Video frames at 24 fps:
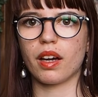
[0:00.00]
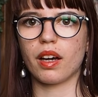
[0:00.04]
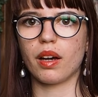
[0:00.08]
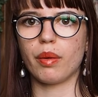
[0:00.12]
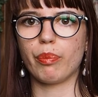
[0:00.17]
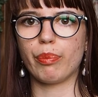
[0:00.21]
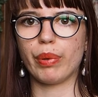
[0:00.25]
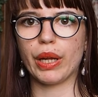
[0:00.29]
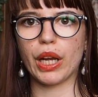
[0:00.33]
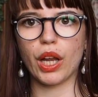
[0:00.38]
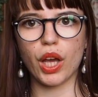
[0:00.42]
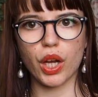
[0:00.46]

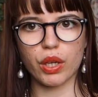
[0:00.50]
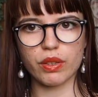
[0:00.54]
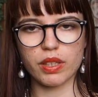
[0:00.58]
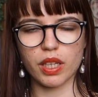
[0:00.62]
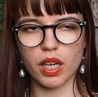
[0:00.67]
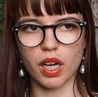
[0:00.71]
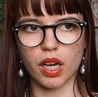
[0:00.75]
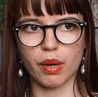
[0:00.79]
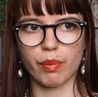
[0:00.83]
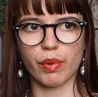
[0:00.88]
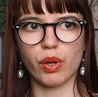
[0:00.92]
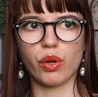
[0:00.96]
below the
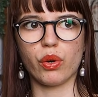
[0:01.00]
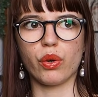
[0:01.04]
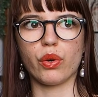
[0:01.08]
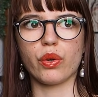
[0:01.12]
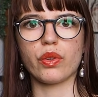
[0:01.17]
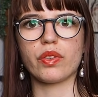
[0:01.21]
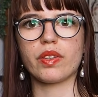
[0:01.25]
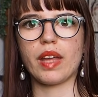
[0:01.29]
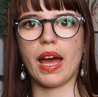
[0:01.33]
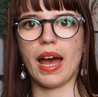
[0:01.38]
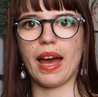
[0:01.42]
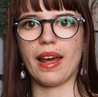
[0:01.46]

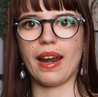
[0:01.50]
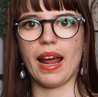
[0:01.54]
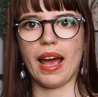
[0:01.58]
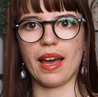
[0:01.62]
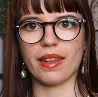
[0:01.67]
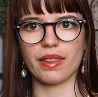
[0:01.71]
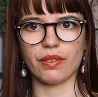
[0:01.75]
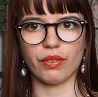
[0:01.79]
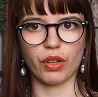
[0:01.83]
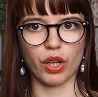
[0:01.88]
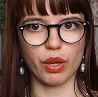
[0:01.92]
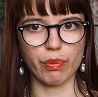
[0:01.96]
armholes and at
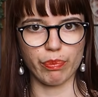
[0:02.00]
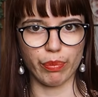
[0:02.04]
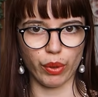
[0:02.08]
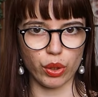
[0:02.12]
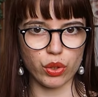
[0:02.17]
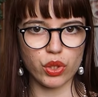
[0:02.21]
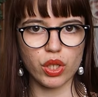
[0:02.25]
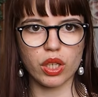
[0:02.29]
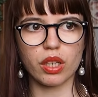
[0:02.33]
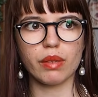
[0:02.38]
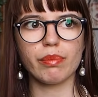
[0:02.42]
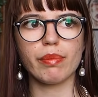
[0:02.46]
the very
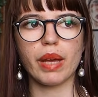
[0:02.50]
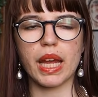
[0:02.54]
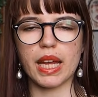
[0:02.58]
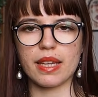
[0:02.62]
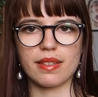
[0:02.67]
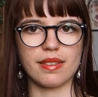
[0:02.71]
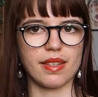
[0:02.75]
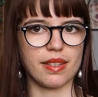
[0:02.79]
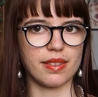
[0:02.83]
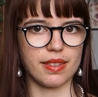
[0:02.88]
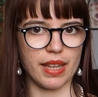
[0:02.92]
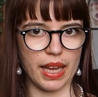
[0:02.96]
bottom is
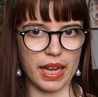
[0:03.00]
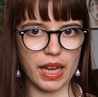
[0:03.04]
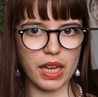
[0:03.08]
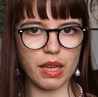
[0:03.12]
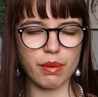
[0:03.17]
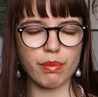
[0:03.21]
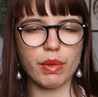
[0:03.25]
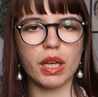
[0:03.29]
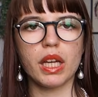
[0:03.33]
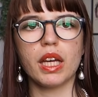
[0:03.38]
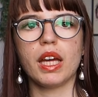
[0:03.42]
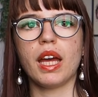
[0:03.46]
the same,
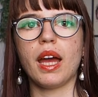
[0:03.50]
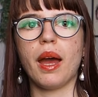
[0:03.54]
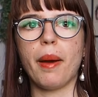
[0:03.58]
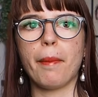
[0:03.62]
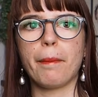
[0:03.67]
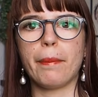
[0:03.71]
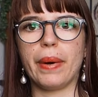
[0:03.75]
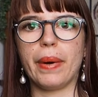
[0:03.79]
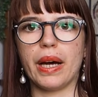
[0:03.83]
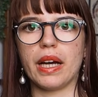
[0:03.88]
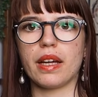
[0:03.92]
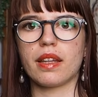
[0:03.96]

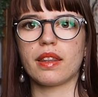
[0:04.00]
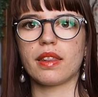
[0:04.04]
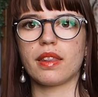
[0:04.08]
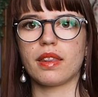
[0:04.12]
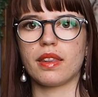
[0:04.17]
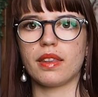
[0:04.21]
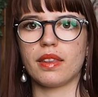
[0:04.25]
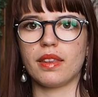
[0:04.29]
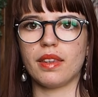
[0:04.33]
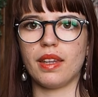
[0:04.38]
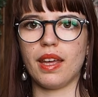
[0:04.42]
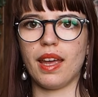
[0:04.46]
but
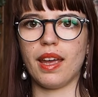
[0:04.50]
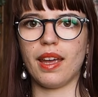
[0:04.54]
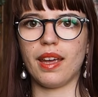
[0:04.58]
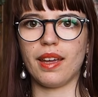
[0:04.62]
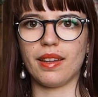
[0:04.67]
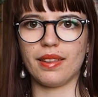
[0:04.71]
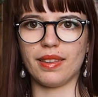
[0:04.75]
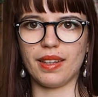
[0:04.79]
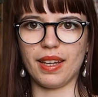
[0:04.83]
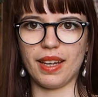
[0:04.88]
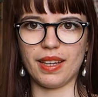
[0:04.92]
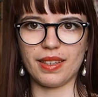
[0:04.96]

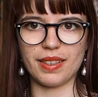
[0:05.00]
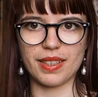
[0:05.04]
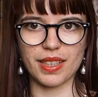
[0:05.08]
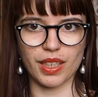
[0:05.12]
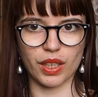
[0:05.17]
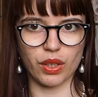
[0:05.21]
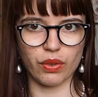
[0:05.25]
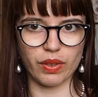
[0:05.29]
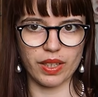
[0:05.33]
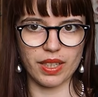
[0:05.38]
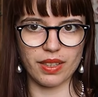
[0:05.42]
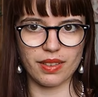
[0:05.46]
it
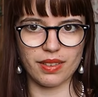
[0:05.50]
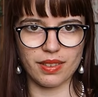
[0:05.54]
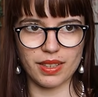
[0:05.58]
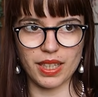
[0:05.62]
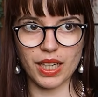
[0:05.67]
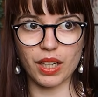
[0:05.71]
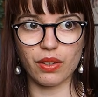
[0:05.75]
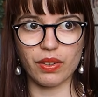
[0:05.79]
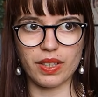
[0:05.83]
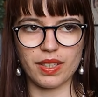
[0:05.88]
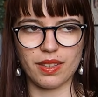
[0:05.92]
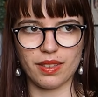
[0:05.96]

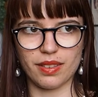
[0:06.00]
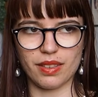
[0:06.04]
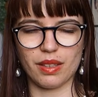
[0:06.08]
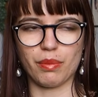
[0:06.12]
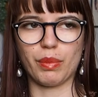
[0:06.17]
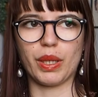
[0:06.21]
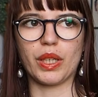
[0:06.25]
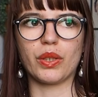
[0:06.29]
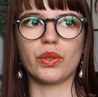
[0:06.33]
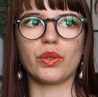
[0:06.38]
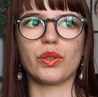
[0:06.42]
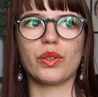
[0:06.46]
decreases in the
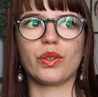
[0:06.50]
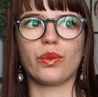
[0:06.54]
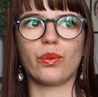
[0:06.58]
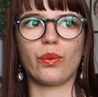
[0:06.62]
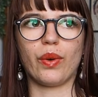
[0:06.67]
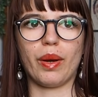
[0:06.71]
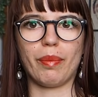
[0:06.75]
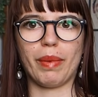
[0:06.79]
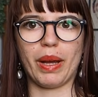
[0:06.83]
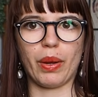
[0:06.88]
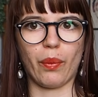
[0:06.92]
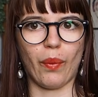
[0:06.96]
middle where
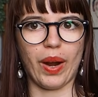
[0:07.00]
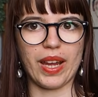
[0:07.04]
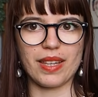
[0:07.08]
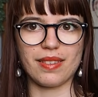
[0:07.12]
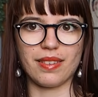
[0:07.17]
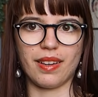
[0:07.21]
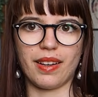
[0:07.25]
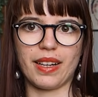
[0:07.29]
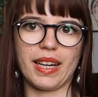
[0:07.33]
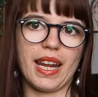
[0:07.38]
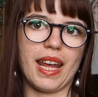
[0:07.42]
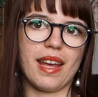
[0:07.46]
my
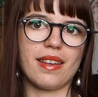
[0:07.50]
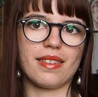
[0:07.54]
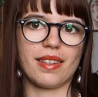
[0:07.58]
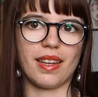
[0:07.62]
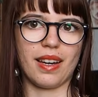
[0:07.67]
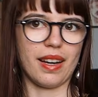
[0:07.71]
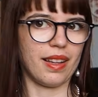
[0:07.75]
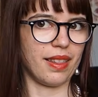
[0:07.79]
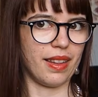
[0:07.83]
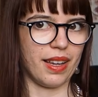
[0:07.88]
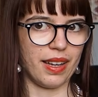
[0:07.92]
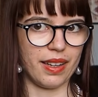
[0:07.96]
waistline is,
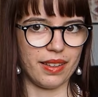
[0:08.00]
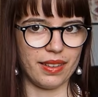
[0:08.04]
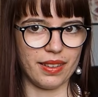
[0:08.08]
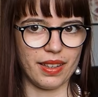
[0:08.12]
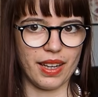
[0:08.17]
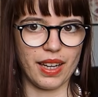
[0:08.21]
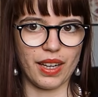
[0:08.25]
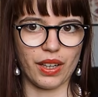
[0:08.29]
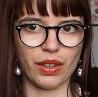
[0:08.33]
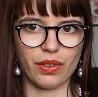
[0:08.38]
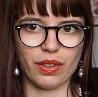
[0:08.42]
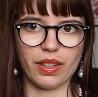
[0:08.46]
and then
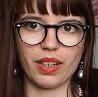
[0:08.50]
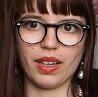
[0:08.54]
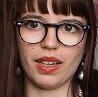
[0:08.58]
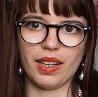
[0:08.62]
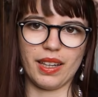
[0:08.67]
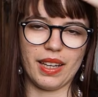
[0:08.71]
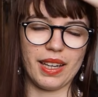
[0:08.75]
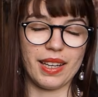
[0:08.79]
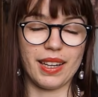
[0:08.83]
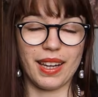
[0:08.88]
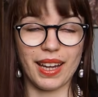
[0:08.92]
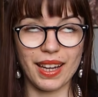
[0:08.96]

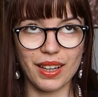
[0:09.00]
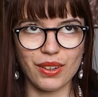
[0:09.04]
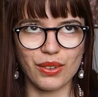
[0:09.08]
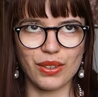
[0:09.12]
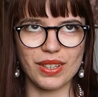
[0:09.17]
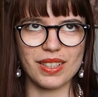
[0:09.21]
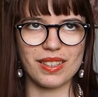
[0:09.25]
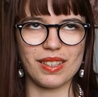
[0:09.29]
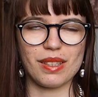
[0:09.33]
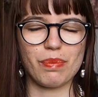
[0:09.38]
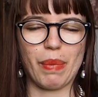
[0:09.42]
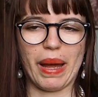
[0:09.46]
it
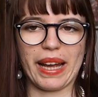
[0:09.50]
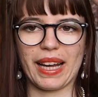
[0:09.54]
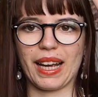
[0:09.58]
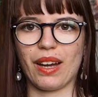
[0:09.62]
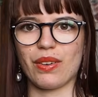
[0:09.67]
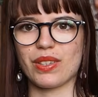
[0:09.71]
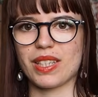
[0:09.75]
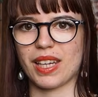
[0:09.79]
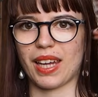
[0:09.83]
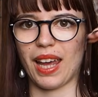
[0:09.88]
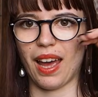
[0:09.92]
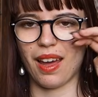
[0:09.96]
increases back
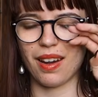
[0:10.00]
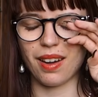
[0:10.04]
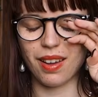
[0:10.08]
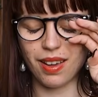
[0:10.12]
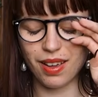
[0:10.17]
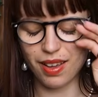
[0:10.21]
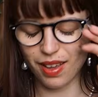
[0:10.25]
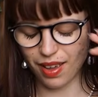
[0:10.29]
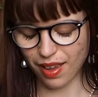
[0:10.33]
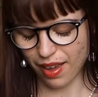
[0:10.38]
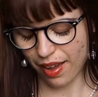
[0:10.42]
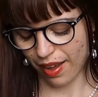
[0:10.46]
out again.
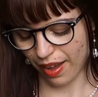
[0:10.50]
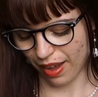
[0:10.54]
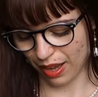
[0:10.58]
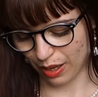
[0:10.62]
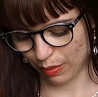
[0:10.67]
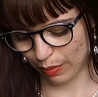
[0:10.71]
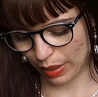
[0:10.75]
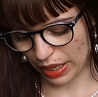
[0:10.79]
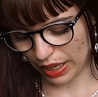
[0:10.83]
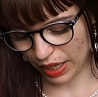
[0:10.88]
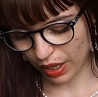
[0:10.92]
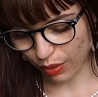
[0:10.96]

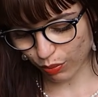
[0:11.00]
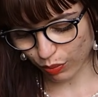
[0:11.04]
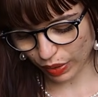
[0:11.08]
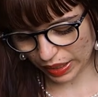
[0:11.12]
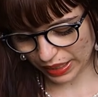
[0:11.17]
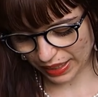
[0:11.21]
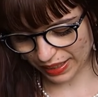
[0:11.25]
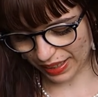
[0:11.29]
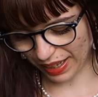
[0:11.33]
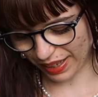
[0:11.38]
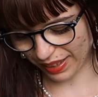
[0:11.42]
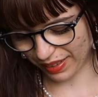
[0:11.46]
And I
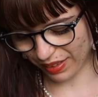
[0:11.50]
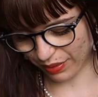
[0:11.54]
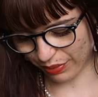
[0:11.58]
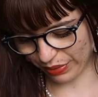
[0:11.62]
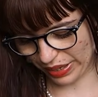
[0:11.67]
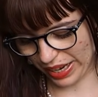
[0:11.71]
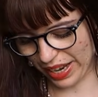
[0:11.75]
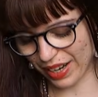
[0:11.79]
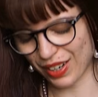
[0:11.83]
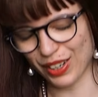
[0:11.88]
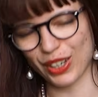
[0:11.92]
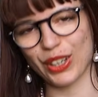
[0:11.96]
really like the
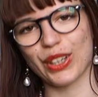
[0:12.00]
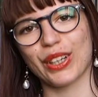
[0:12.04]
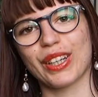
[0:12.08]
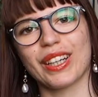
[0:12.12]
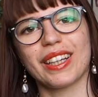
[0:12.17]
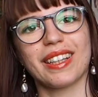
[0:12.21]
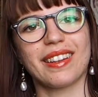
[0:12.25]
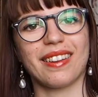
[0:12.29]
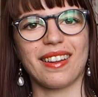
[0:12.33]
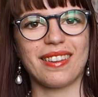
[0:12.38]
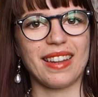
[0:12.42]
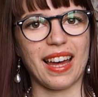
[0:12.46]
flared look
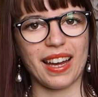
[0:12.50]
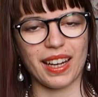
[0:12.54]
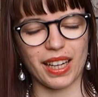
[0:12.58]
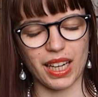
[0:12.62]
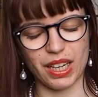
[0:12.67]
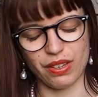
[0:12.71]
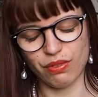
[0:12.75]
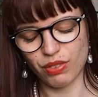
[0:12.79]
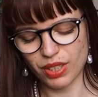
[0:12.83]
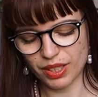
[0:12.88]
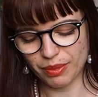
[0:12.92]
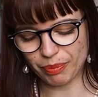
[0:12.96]
that
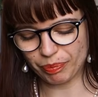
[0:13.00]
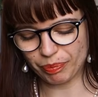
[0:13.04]
gives.